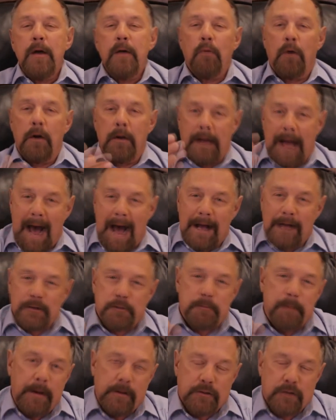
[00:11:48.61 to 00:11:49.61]
when God
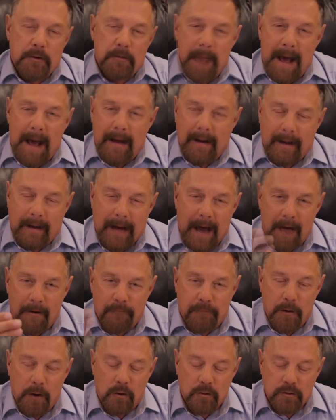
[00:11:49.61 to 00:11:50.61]
speaks in Malachi,
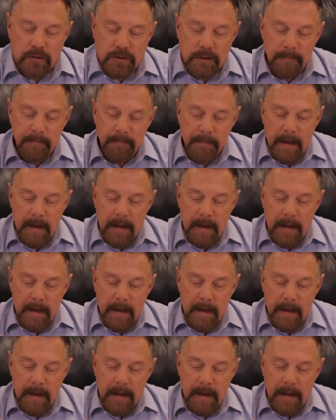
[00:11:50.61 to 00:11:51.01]
folks,